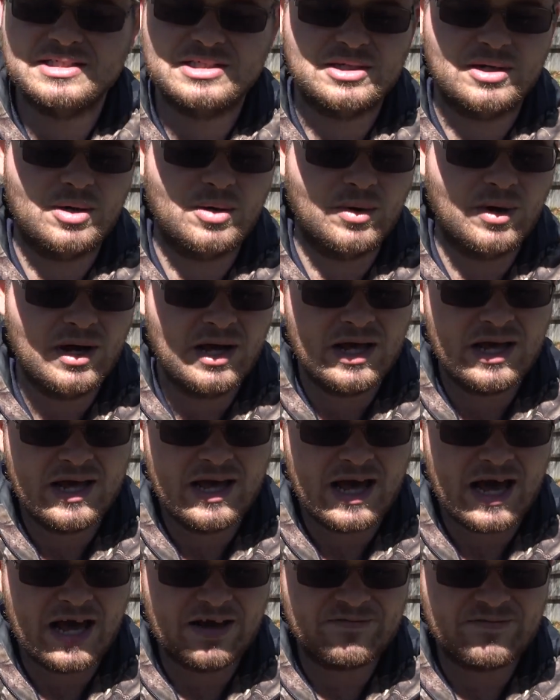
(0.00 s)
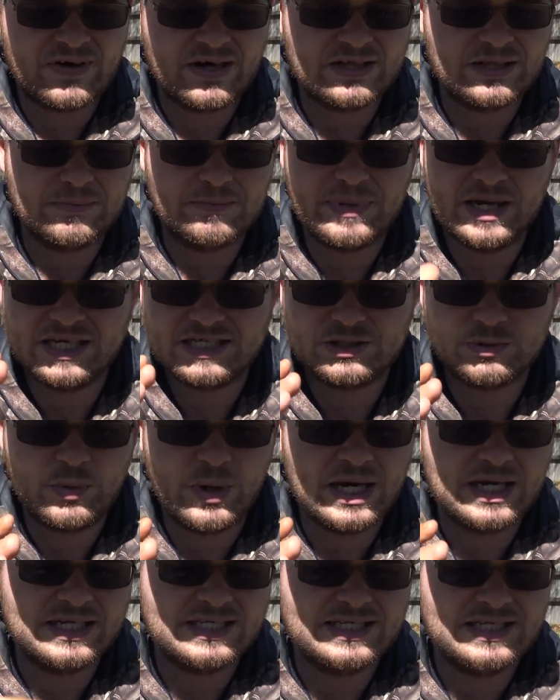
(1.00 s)
So I found the best
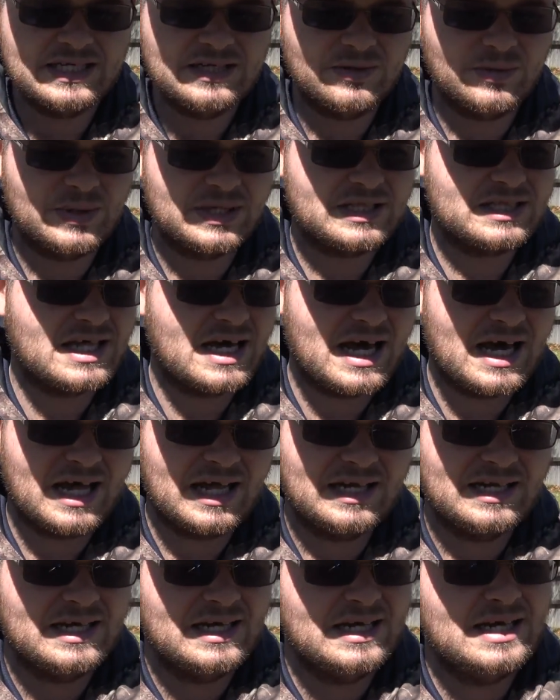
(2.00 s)
way to deal with that